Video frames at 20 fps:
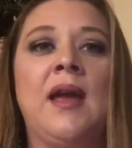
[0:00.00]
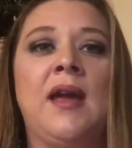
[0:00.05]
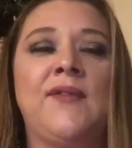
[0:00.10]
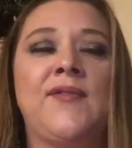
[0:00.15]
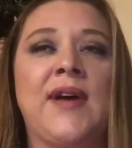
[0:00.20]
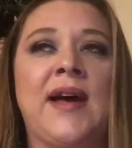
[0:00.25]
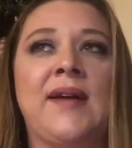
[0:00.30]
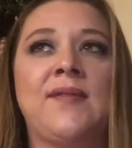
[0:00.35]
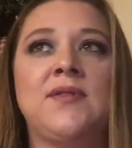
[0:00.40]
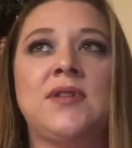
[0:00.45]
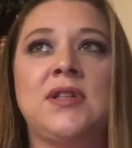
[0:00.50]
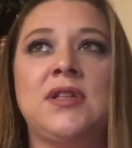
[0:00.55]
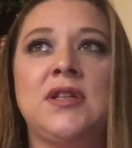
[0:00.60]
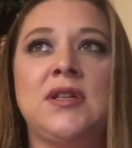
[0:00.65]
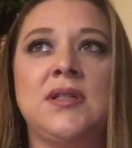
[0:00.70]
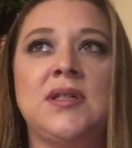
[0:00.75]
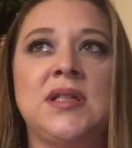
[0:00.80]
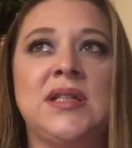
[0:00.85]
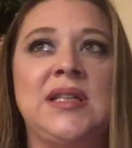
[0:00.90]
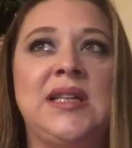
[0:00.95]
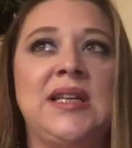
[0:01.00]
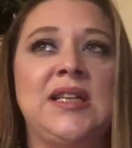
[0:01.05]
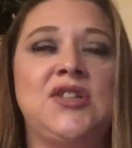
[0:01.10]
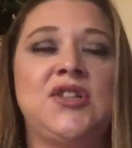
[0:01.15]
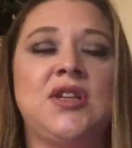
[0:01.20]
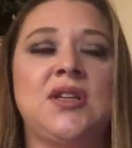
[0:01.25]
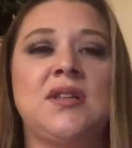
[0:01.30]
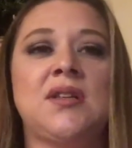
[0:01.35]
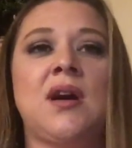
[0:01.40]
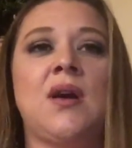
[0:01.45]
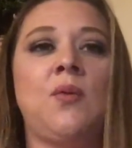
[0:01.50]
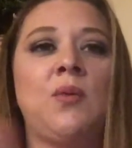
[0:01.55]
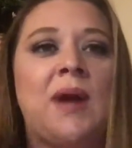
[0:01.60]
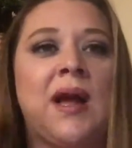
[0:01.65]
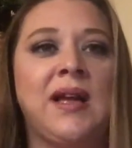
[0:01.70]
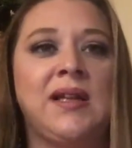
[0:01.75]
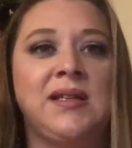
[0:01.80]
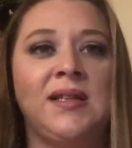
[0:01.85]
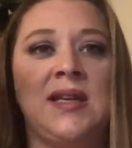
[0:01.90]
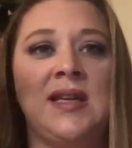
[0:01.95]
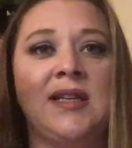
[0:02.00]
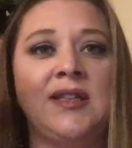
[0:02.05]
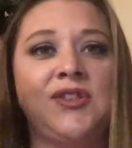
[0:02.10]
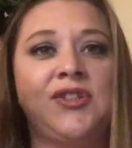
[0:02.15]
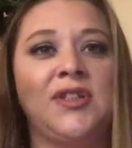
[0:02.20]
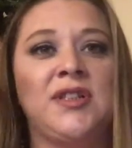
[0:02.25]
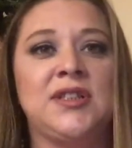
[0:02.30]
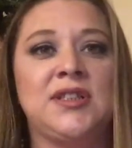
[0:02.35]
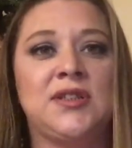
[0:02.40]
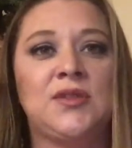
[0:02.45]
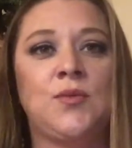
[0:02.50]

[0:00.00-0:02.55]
If I have to do the dishes, I'll write dishes,